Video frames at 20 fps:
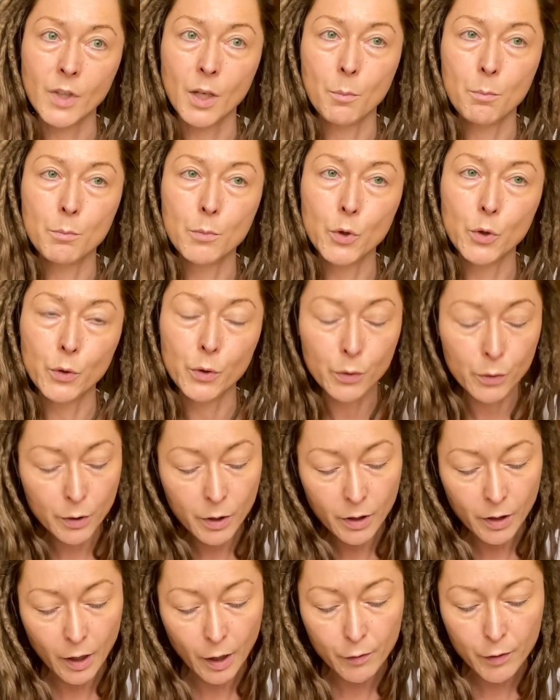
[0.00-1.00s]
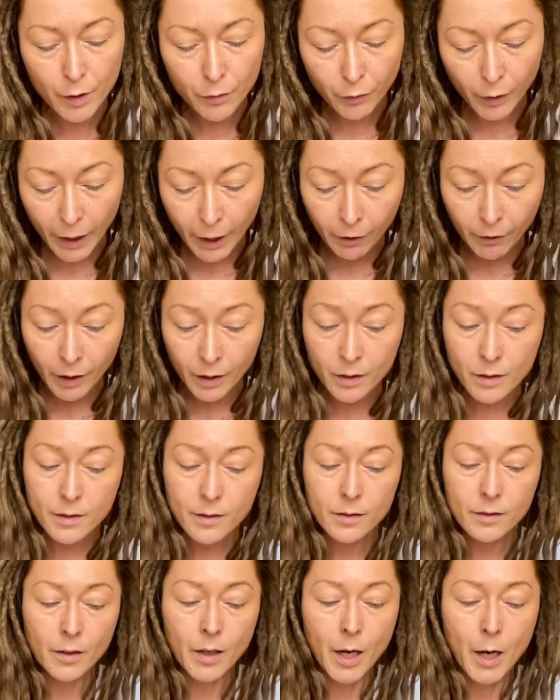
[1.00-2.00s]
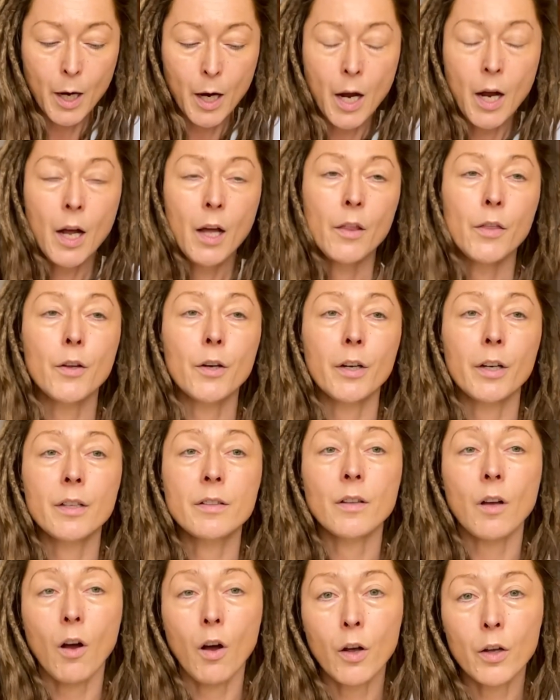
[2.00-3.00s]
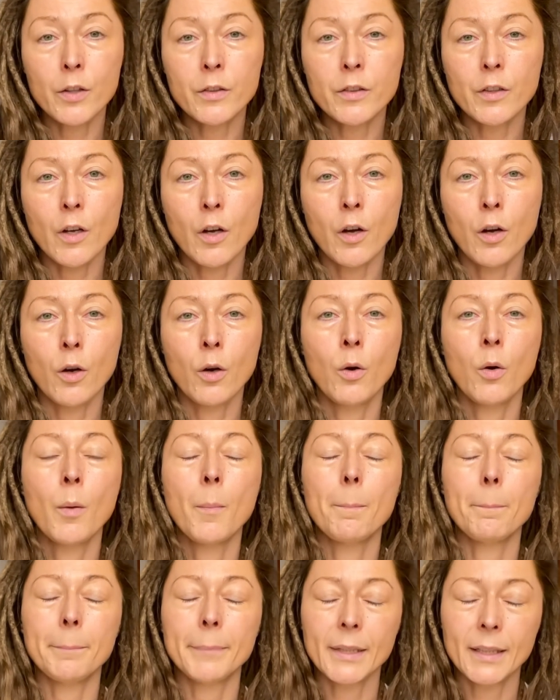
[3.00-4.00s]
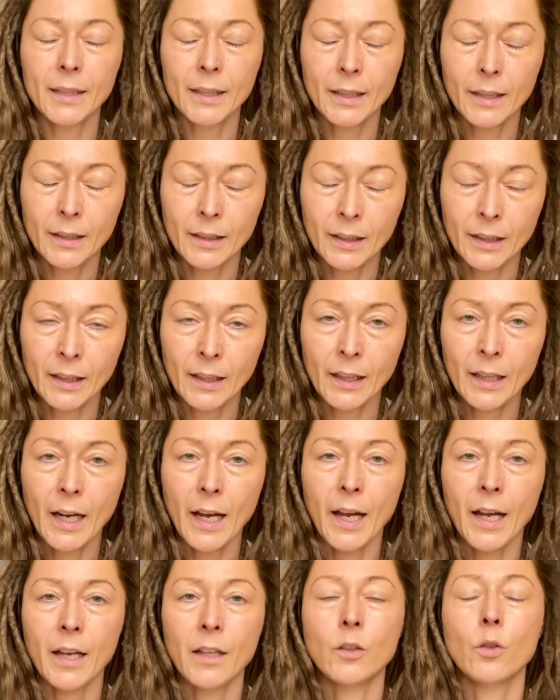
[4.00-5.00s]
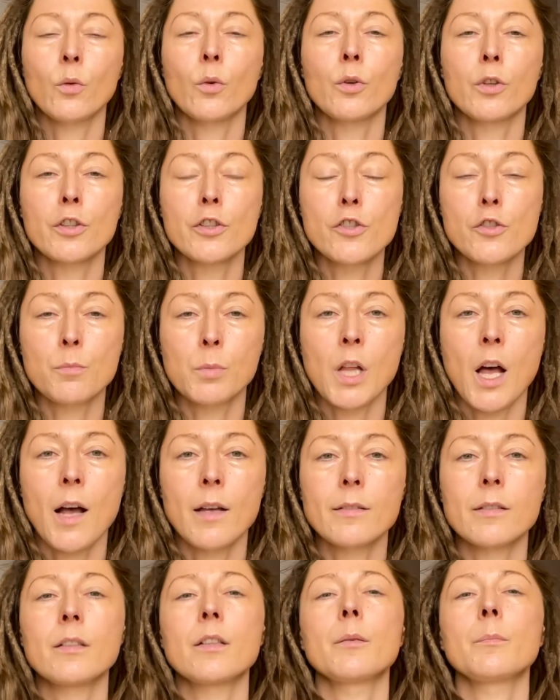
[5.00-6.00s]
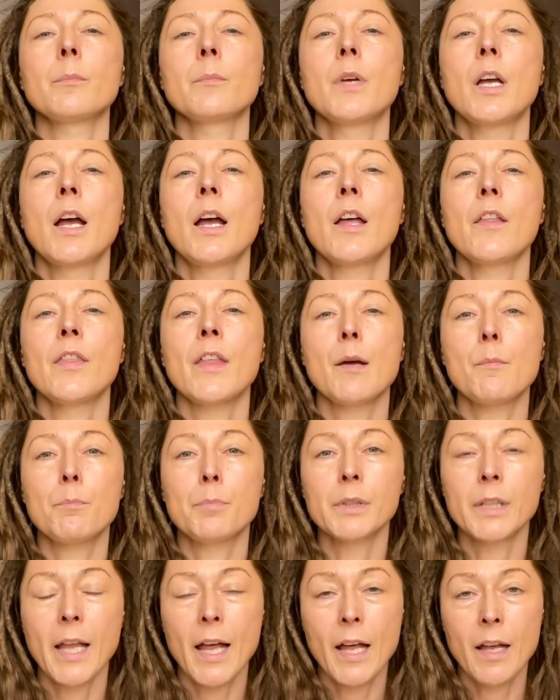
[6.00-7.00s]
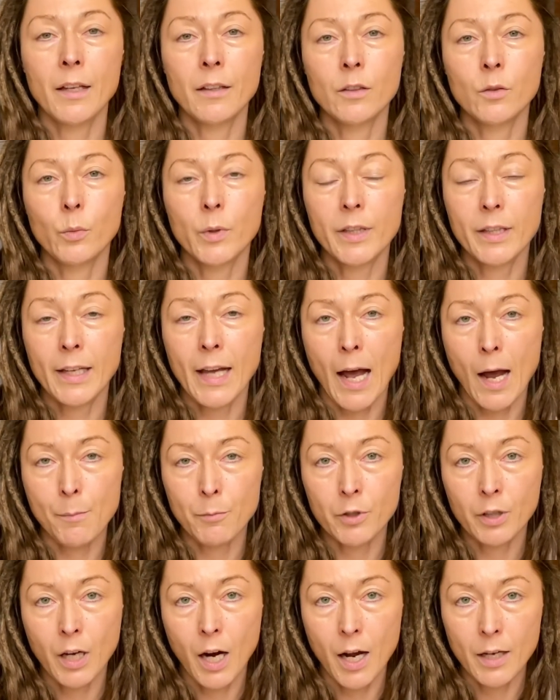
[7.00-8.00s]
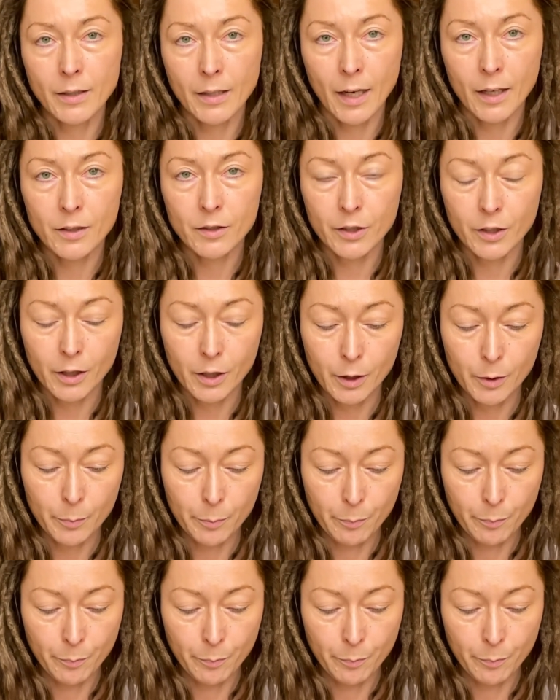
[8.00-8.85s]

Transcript: mood of the fragrance. There is also peony and orange blossom that blend with the apricot nectar.